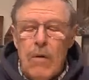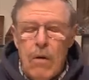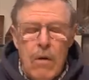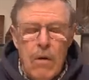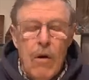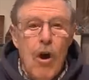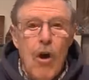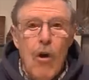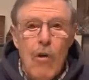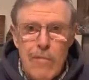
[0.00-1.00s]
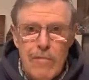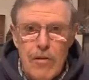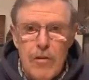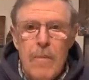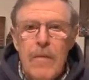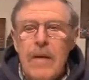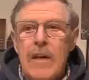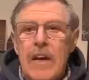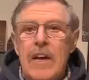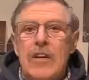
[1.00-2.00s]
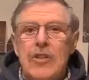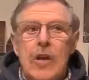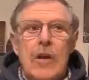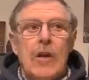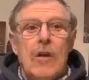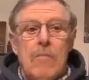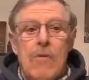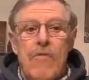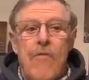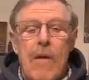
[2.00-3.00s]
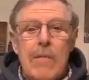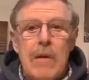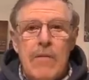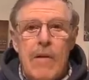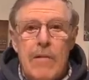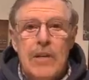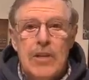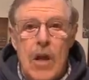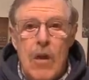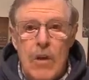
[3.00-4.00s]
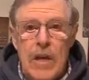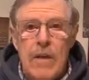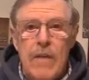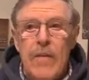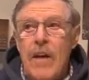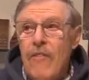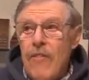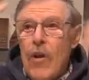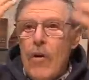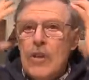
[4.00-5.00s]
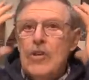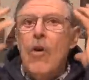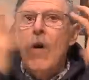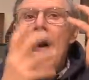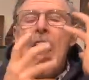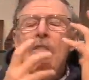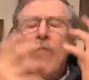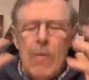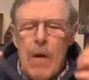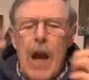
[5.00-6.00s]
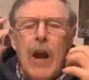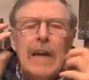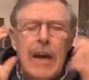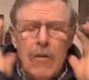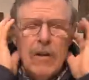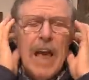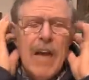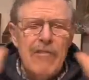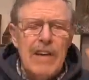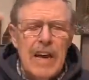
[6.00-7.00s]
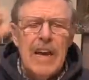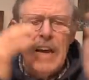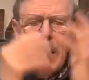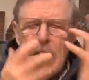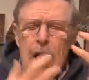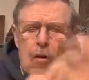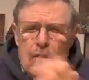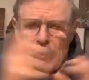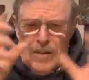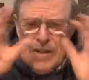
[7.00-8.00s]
oh, horror room, is move very, very slowly. Flies are everywhere. I cannot, every ear, nose,